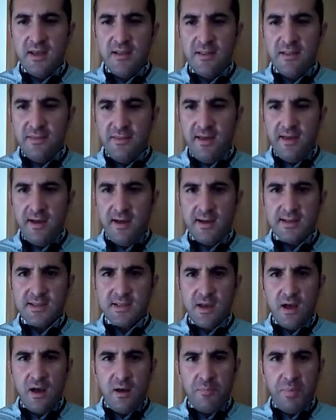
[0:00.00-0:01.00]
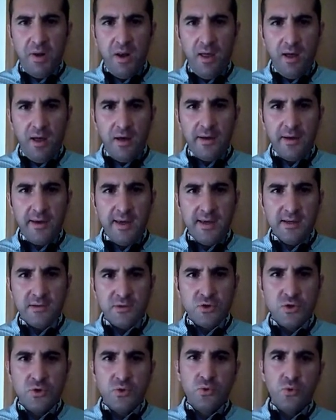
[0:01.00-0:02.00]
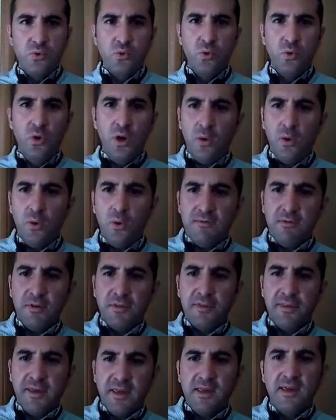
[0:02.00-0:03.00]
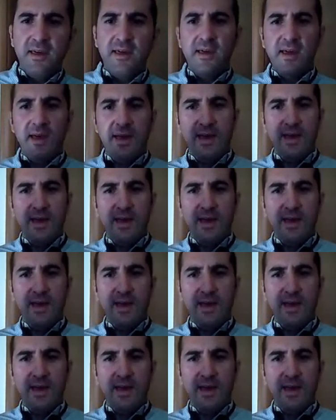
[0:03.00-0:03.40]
that apply to low-level thinking